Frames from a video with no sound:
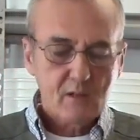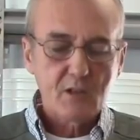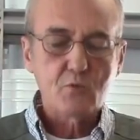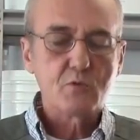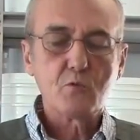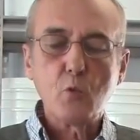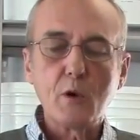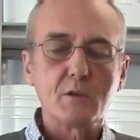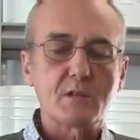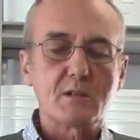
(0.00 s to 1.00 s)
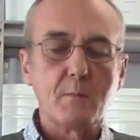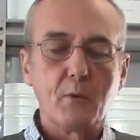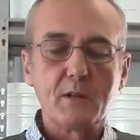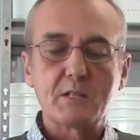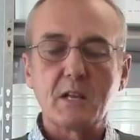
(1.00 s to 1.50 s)
This one's real
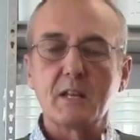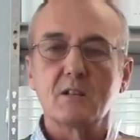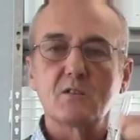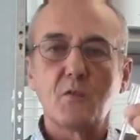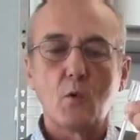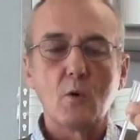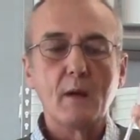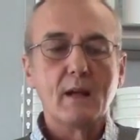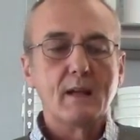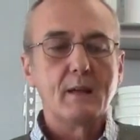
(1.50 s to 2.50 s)
simplistic in its form.